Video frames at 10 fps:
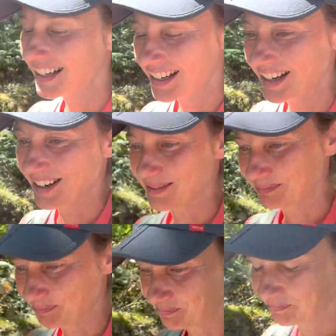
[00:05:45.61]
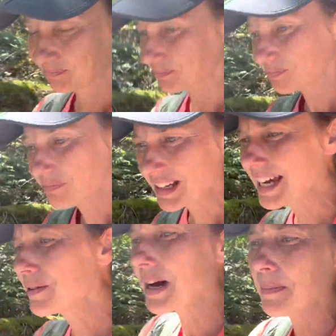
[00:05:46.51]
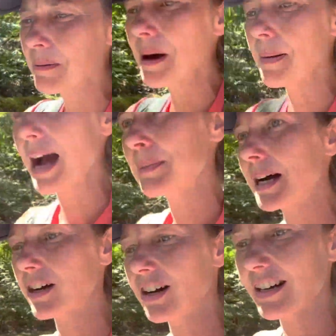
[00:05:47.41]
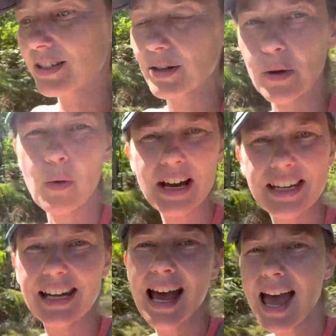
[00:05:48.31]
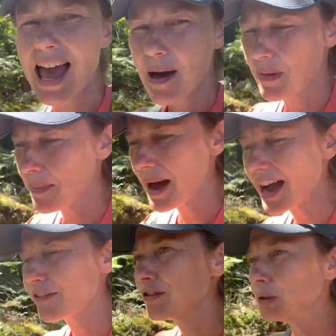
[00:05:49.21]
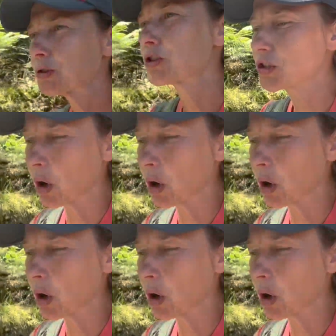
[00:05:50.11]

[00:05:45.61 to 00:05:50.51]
Anyway, I put my pack back on. I started walking. My pack feels so